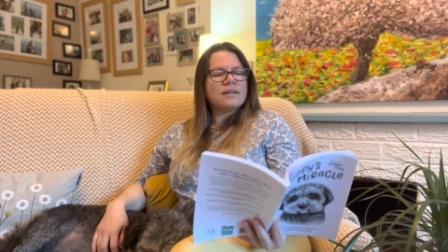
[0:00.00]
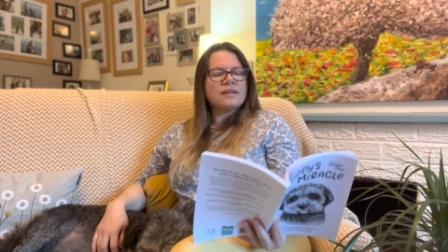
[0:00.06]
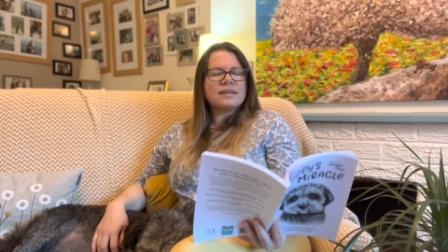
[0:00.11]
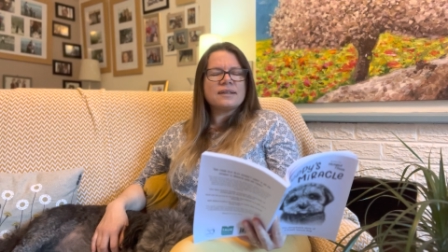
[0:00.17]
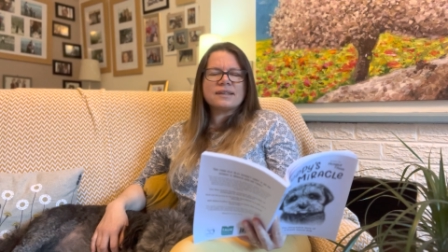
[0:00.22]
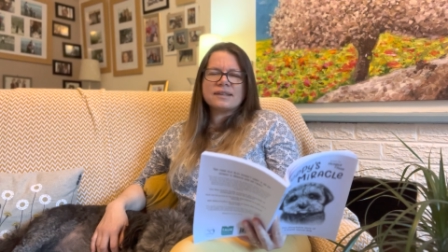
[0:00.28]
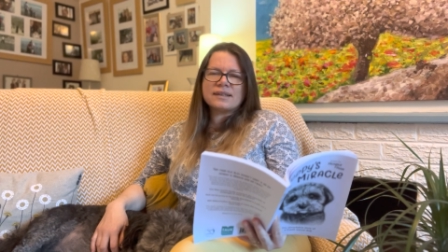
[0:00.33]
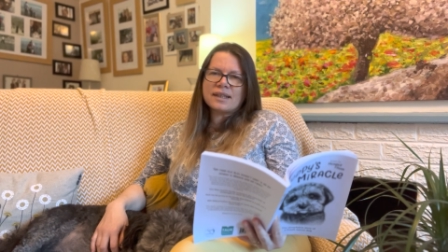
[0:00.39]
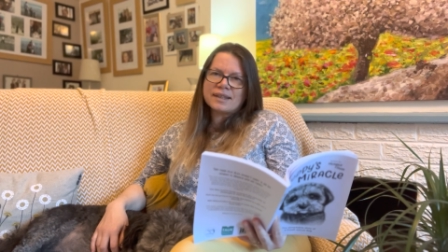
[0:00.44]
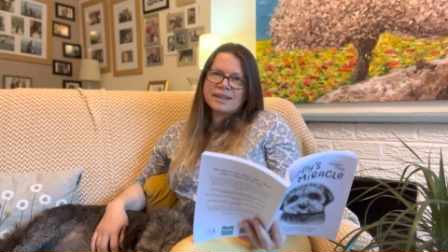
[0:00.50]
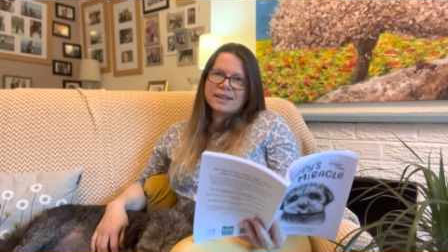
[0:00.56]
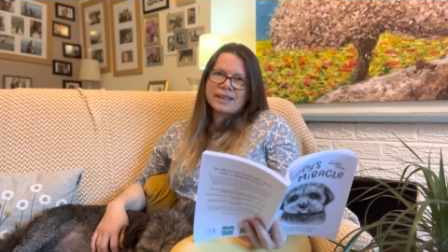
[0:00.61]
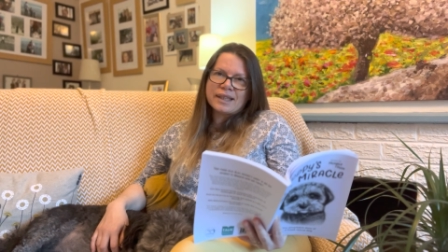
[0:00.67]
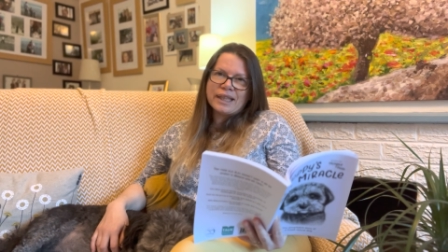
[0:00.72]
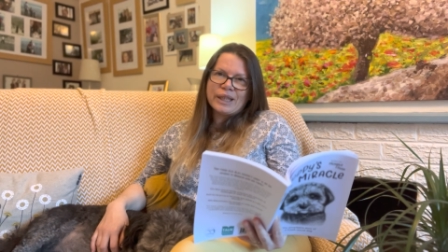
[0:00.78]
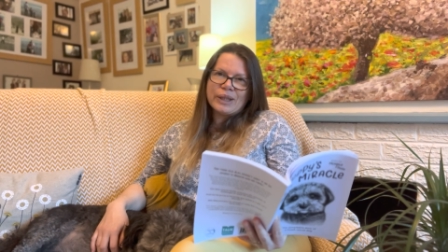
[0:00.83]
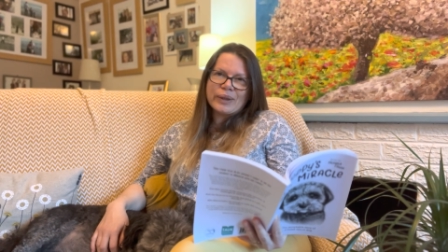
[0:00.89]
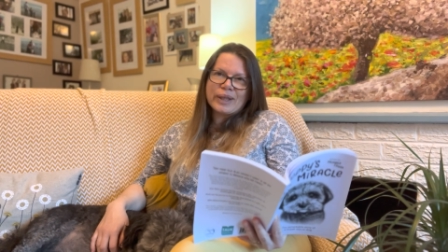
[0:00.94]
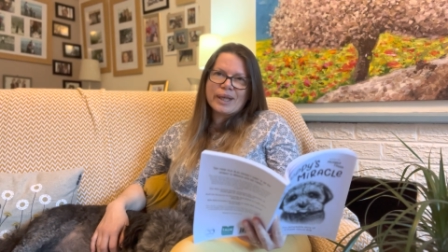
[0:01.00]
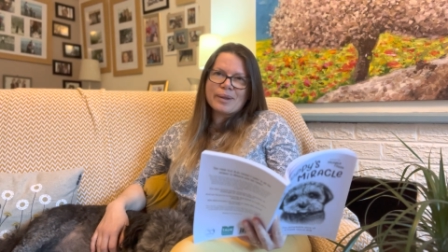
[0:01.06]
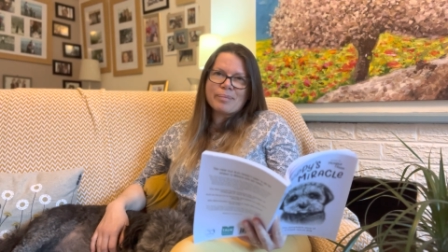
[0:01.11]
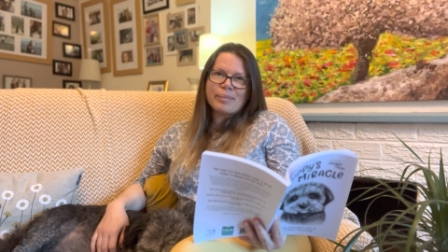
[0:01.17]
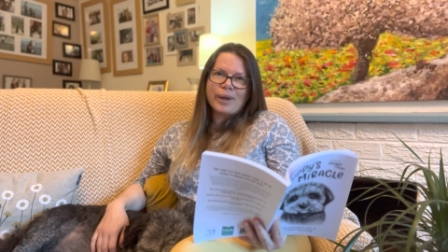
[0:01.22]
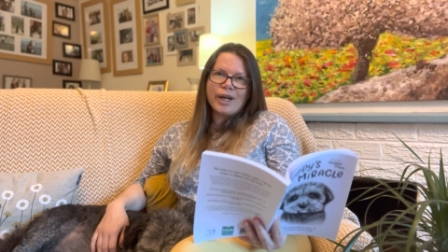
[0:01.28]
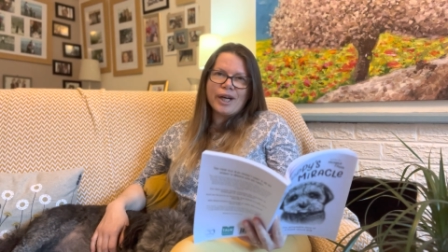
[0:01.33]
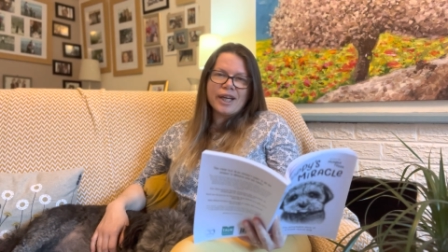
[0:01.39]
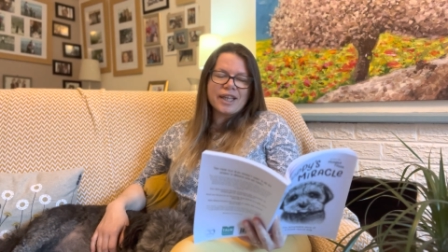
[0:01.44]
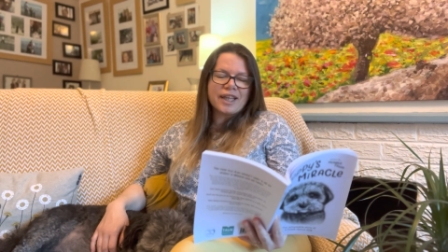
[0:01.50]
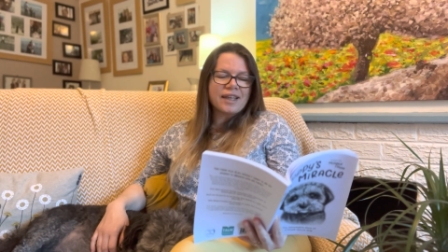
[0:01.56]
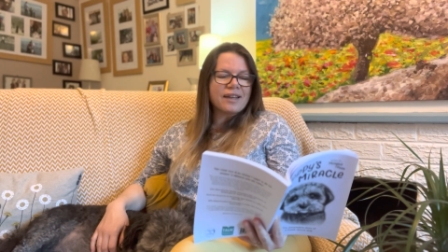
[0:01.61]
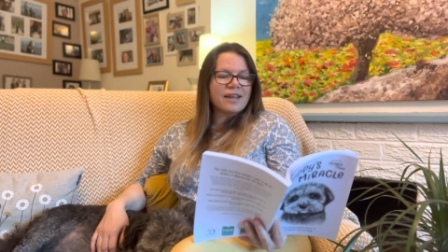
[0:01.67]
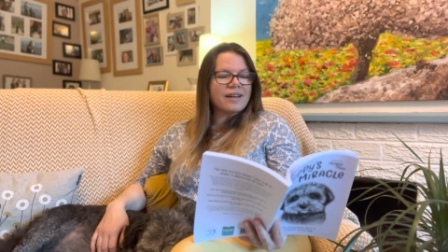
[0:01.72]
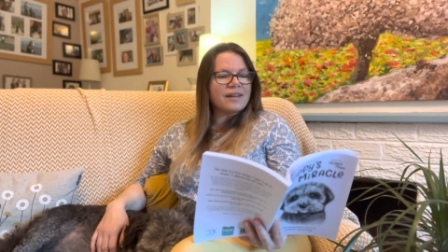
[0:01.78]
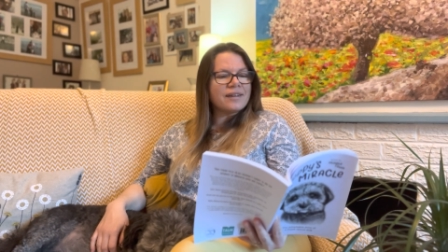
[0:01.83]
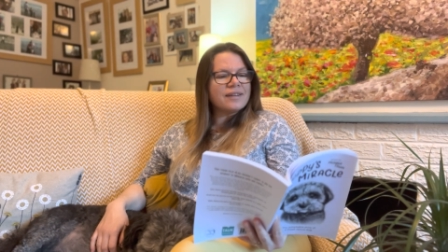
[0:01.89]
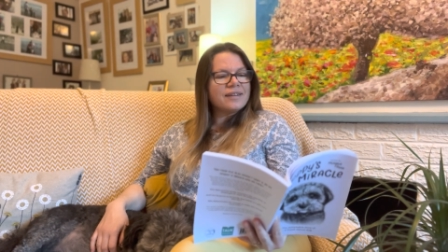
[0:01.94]
suddenly looking
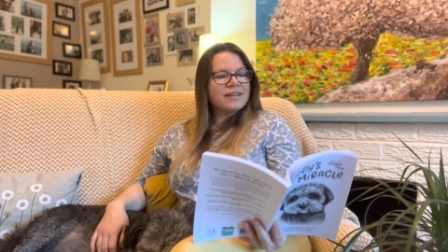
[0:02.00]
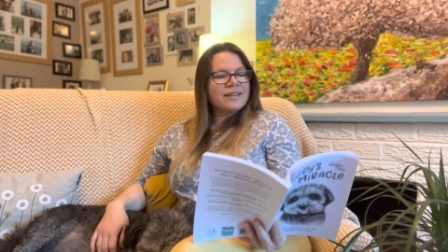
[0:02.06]
perkier.